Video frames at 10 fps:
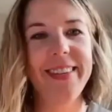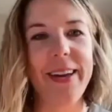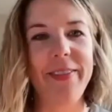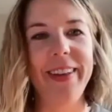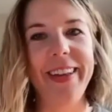
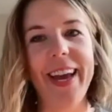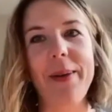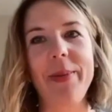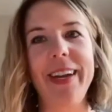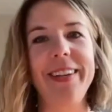definitely.
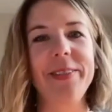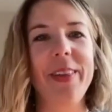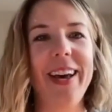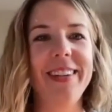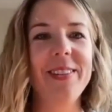Happy to answer
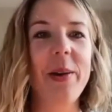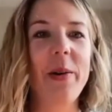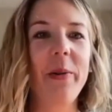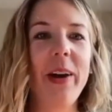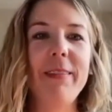that.
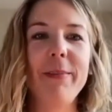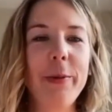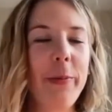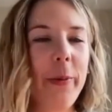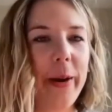So every
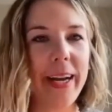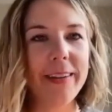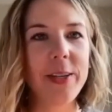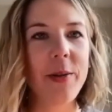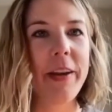report
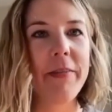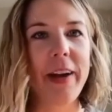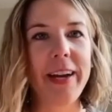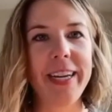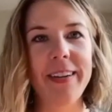has unique
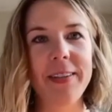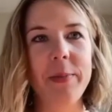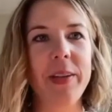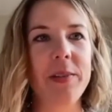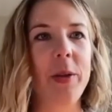findings
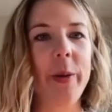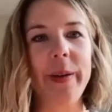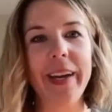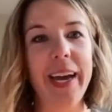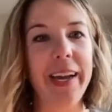because we
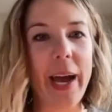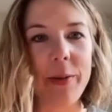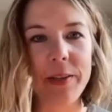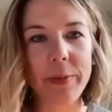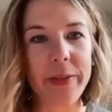look at
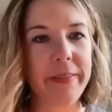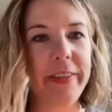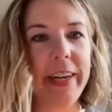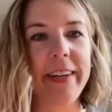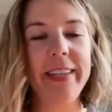
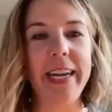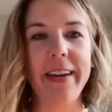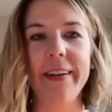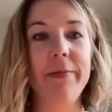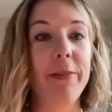county-specific
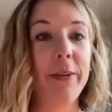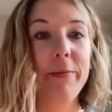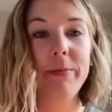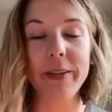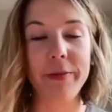data for
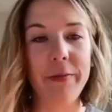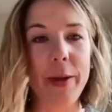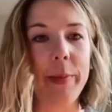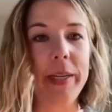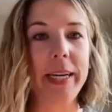different
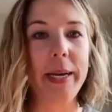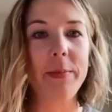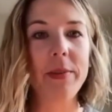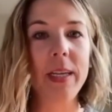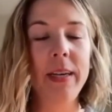family
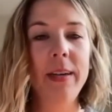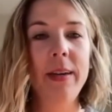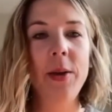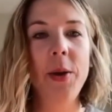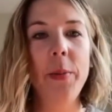types.
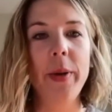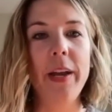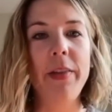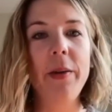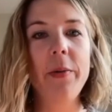But
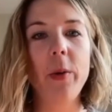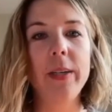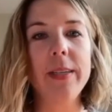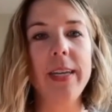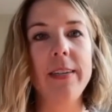I think
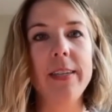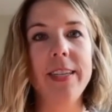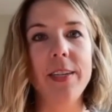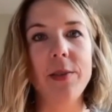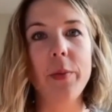what sets
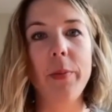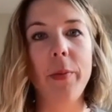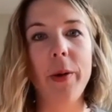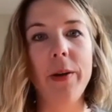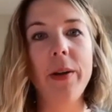this
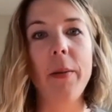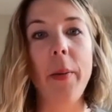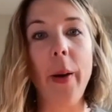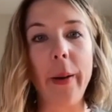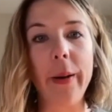report
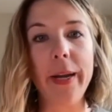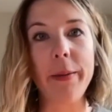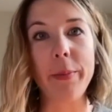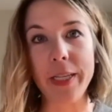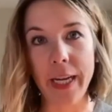apart in
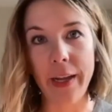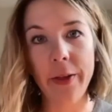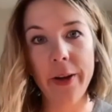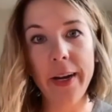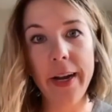
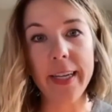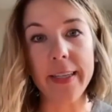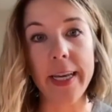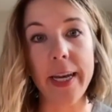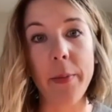particular is
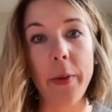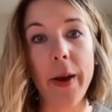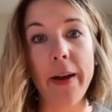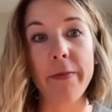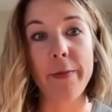the input
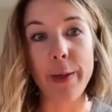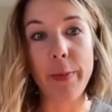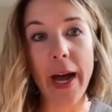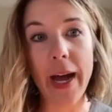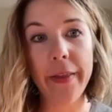and
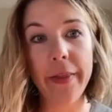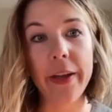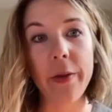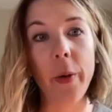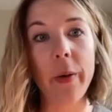feedback that
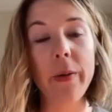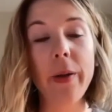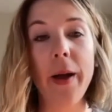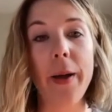you all